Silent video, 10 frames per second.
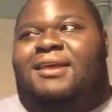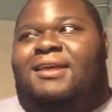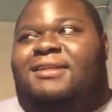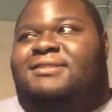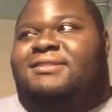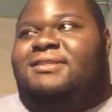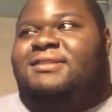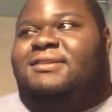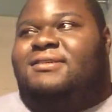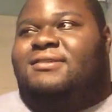
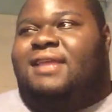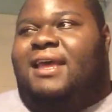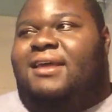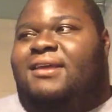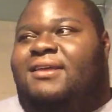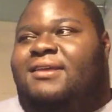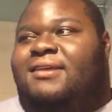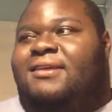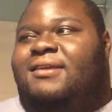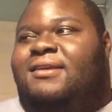It's like
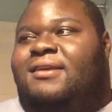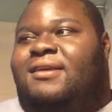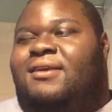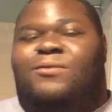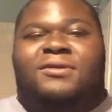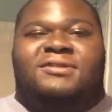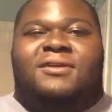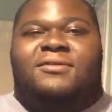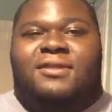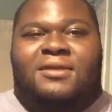when you
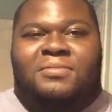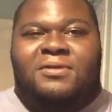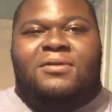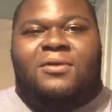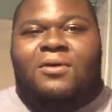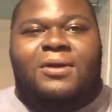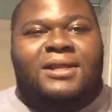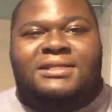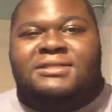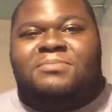turn the computer on,
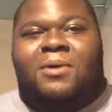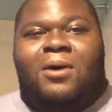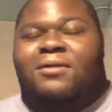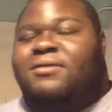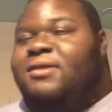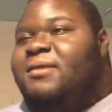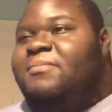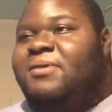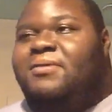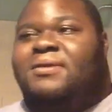it's part of the
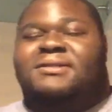computer.